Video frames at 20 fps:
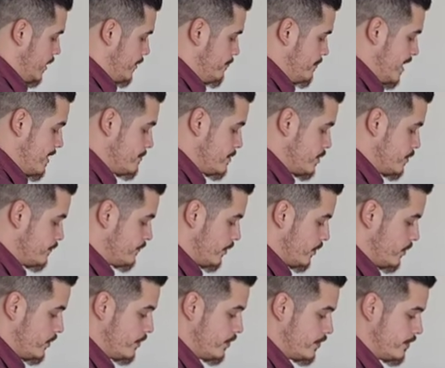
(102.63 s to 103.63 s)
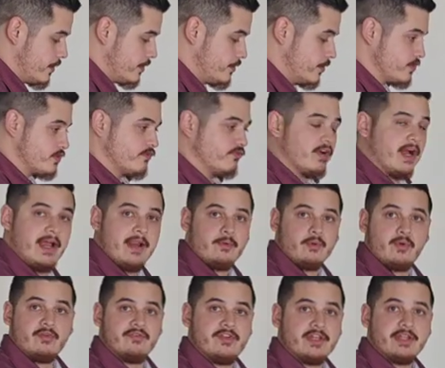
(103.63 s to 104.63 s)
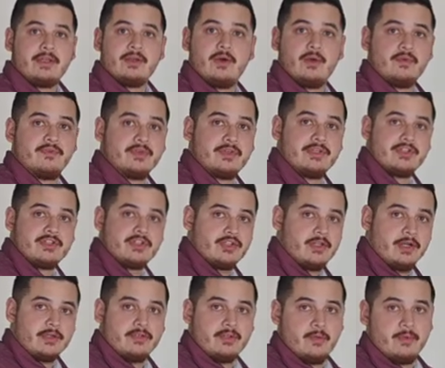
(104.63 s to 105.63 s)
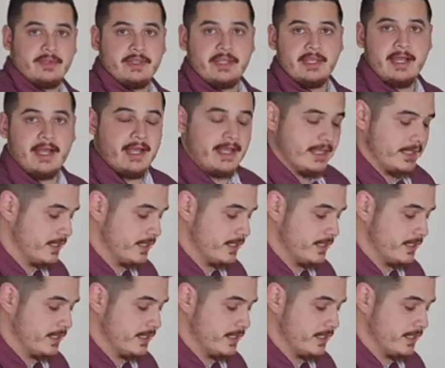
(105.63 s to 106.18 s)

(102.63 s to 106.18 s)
Maybe you've heard there's a viral video of an instructor with a guy,